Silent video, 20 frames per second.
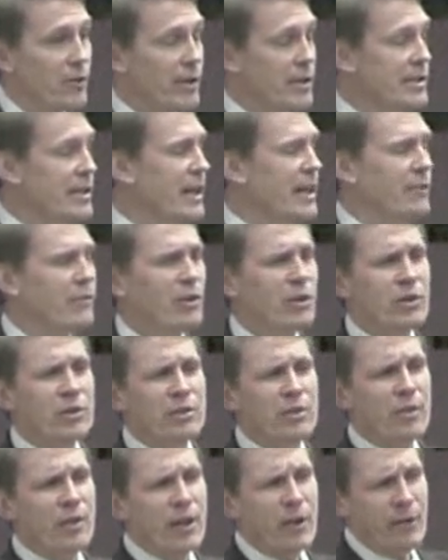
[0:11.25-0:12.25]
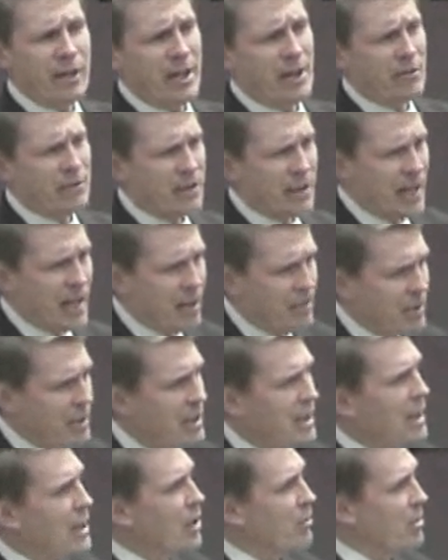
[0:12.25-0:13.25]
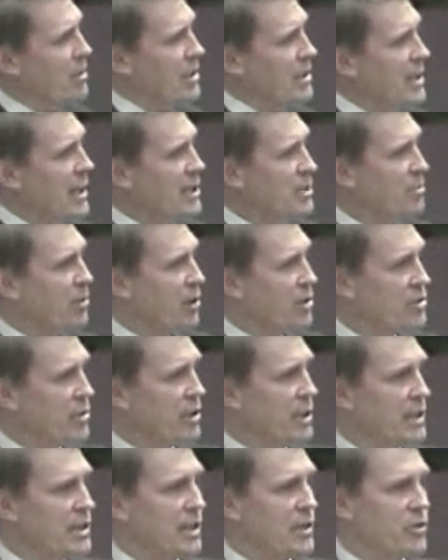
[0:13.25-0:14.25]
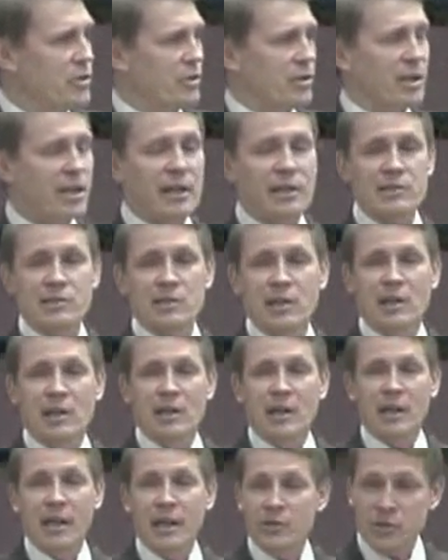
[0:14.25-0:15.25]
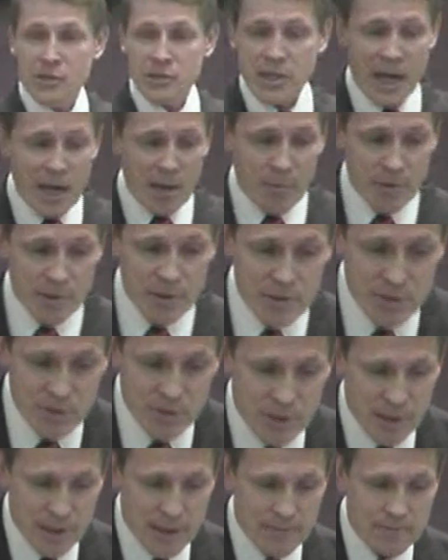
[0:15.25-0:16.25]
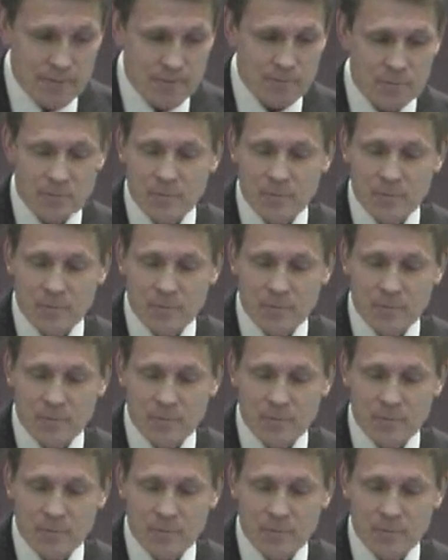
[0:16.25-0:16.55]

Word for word: There is not even a good theory how it can happen, but the textbooks are going to teach your kids it just happened, okay?